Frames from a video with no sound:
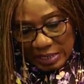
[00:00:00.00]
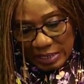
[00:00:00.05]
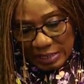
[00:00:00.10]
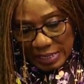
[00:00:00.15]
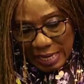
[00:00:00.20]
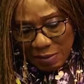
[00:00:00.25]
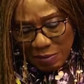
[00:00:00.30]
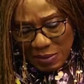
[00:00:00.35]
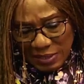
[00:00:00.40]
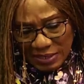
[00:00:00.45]

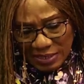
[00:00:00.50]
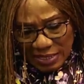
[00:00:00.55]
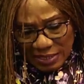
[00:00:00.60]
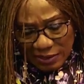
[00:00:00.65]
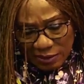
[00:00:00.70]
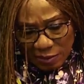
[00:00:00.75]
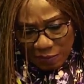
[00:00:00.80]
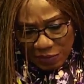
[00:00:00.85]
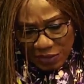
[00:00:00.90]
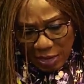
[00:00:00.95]
Let me say
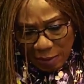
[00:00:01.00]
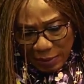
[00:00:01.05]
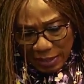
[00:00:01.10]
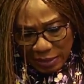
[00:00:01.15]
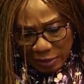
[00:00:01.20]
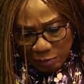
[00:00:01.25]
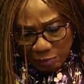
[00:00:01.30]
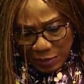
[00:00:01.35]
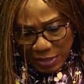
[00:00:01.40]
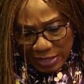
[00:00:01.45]
something
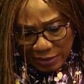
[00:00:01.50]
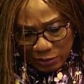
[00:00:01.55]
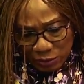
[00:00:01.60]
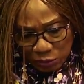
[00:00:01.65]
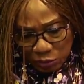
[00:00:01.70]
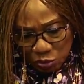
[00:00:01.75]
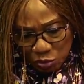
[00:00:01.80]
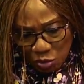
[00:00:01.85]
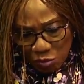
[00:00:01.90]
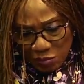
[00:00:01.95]
about the power
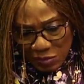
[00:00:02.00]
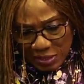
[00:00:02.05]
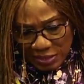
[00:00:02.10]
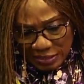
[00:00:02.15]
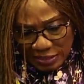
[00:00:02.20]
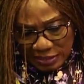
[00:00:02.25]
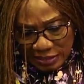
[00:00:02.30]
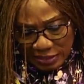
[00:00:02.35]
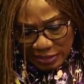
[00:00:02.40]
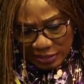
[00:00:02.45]
to show
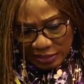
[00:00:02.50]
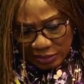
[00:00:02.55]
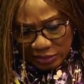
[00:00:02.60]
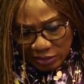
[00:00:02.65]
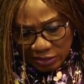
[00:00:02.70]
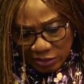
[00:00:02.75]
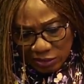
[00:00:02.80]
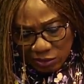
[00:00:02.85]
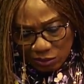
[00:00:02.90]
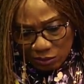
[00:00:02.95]
mercy,
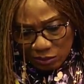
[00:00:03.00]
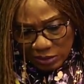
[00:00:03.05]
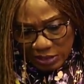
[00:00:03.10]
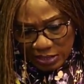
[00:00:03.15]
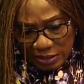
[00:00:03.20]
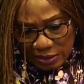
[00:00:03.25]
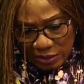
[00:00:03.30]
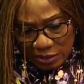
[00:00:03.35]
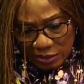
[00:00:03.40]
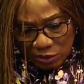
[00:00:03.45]
just to
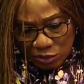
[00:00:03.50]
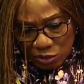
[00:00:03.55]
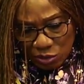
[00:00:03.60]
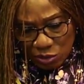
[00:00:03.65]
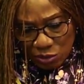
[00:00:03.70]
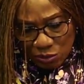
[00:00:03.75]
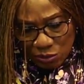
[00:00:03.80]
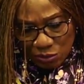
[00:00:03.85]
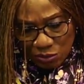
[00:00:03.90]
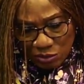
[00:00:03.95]
link these
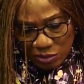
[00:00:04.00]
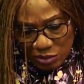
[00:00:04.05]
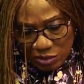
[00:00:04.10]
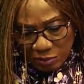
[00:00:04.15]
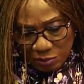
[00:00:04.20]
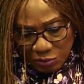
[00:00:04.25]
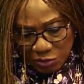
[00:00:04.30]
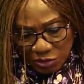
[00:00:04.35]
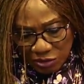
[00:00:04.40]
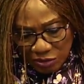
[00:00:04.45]
two
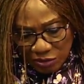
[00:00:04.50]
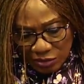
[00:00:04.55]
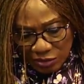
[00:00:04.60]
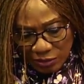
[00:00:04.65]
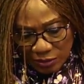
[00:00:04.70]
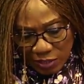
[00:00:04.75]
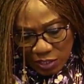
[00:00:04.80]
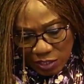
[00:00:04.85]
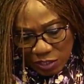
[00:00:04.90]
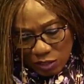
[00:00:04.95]
scriptures.
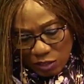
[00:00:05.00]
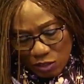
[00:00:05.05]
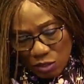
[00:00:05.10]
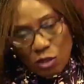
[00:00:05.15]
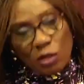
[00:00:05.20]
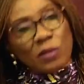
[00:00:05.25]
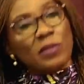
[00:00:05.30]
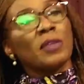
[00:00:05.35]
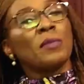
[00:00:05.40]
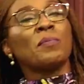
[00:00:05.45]
You
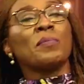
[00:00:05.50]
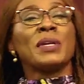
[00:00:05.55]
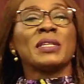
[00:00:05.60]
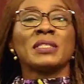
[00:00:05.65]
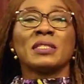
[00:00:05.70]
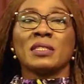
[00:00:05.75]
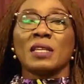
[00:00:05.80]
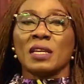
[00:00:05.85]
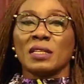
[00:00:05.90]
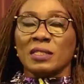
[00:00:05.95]
know, the
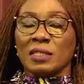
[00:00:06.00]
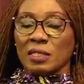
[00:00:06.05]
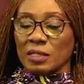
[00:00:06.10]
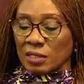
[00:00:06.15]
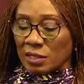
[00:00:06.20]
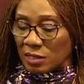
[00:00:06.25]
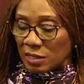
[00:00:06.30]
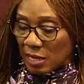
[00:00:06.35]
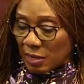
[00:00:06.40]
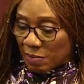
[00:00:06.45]
base text
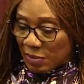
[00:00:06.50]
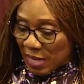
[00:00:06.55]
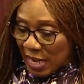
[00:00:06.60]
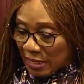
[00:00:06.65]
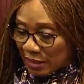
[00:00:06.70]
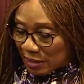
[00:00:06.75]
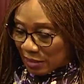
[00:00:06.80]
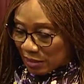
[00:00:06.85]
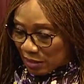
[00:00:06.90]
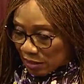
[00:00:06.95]
is um,
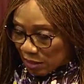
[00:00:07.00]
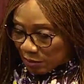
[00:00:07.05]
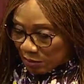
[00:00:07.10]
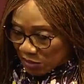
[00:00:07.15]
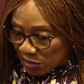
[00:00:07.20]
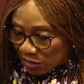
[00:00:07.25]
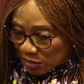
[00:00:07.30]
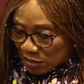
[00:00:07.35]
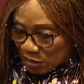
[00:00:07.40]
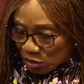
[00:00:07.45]
that's Psalm
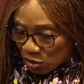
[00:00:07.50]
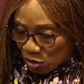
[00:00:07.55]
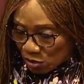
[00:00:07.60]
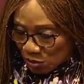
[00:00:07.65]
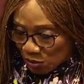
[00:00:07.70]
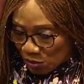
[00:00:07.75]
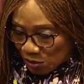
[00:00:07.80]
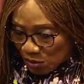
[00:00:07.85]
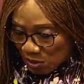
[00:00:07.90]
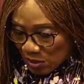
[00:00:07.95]

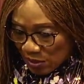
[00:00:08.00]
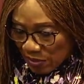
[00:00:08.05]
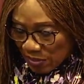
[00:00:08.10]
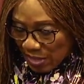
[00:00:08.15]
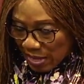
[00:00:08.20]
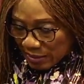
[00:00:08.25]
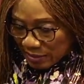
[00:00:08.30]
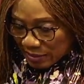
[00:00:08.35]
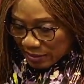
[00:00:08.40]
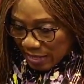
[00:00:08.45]
62
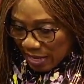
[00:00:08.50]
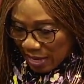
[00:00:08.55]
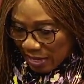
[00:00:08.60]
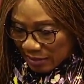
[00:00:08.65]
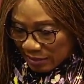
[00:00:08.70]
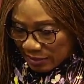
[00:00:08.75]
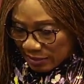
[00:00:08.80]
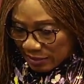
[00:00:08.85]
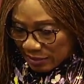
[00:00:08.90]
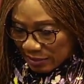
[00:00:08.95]
that
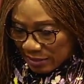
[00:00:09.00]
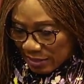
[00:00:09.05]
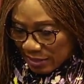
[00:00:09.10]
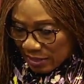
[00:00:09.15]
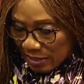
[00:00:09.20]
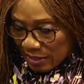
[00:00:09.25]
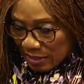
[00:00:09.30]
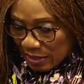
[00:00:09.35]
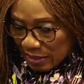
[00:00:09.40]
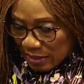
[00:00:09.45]
says,
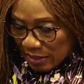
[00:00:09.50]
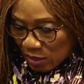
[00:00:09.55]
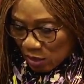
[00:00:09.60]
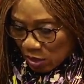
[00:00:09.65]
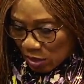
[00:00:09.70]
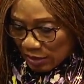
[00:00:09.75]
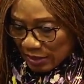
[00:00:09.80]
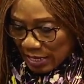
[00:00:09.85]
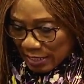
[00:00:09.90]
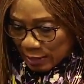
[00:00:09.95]

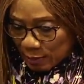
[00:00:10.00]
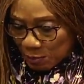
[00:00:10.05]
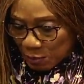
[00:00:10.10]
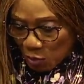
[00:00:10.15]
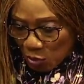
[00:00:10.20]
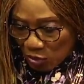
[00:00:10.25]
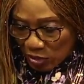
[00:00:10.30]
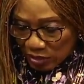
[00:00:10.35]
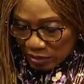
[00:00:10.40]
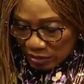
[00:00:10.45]
God has
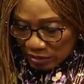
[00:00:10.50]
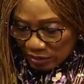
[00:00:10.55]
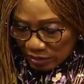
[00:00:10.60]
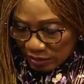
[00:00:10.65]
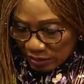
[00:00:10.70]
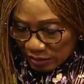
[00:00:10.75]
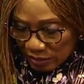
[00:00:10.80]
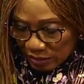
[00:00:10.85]
spoken